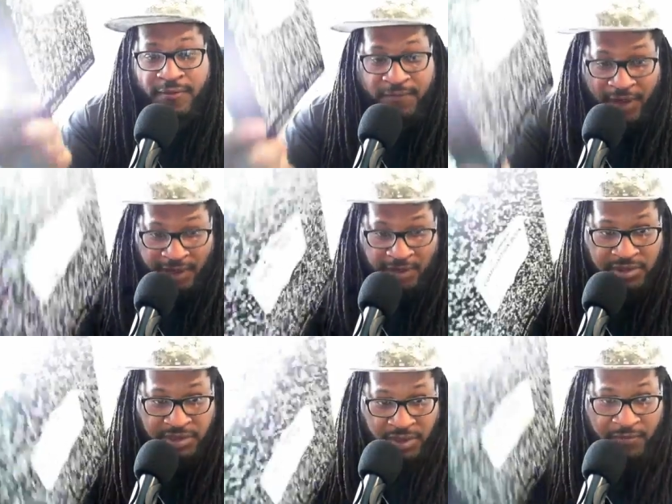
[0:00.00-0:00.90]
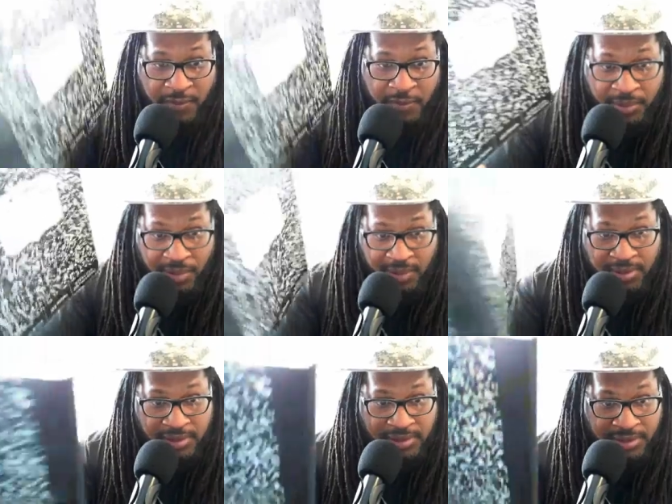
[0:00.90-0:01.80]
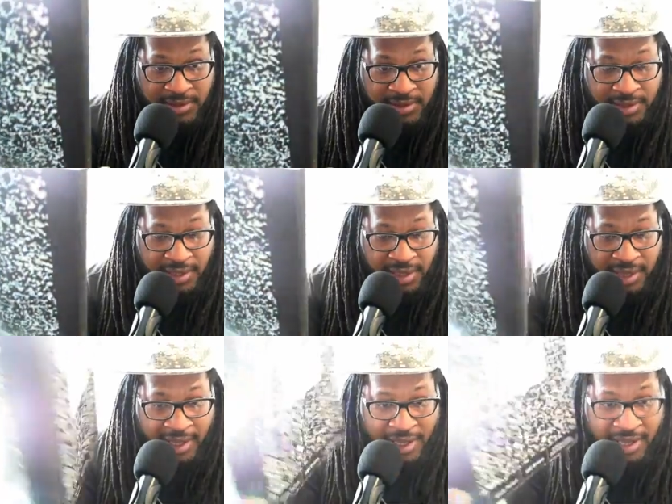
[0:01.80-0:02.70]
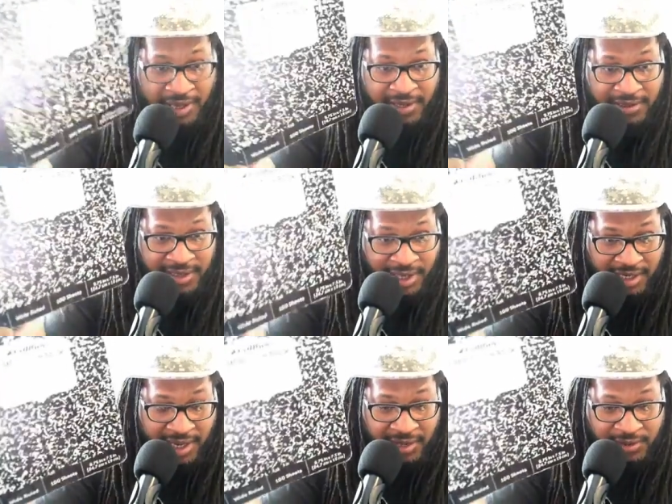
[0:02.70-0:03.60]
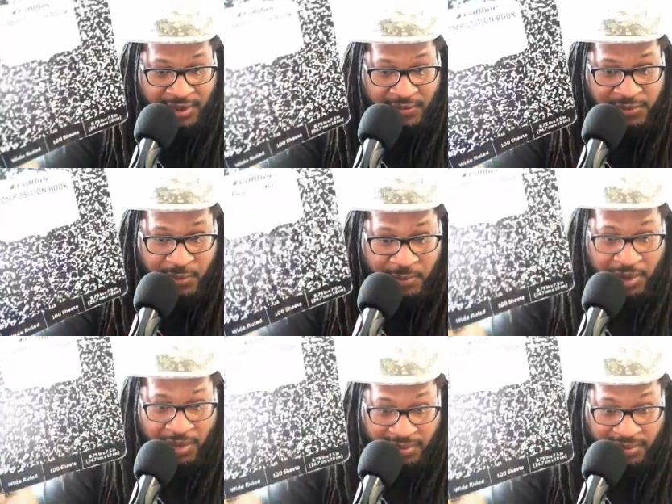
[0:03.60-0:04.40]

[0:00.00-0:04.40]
find yourself a book and dedicate yourself to a book.